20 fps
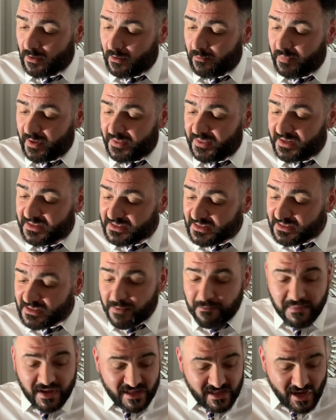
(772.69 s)
But this is A
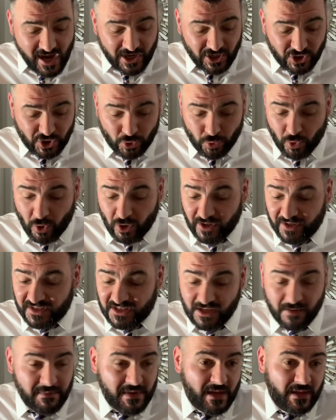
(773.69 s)
Midnight Stroll, and
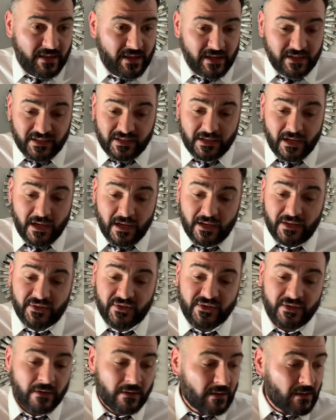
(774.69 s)
to me, this
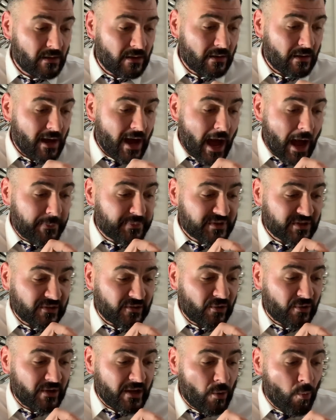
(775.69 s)
is
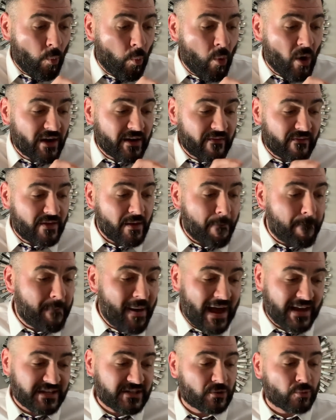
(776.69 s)
absolutely one of the
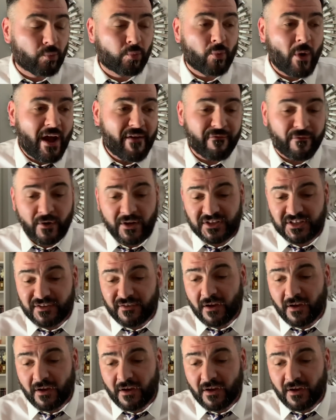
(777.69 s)
best reference